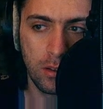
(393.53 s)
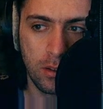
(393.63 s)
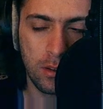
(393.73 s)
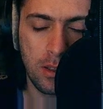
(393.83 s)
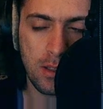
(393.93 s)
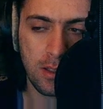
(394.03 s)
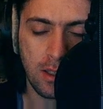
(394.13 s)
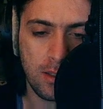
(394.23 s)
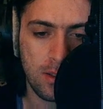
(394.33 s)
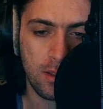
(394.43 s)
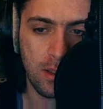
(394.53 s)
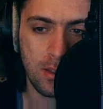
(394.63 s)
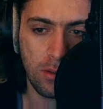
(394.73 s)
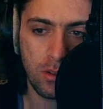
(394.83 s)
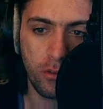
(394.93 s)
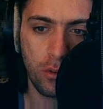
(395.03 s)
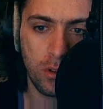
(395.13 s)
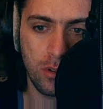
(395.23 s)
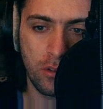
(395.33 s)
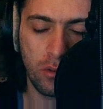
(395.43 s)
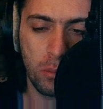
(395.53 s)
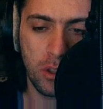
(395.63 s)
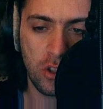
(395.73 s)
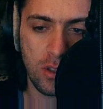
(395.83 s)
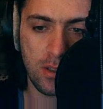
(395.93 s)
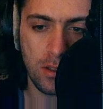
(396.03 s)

these kicks, they sound different on different pitches.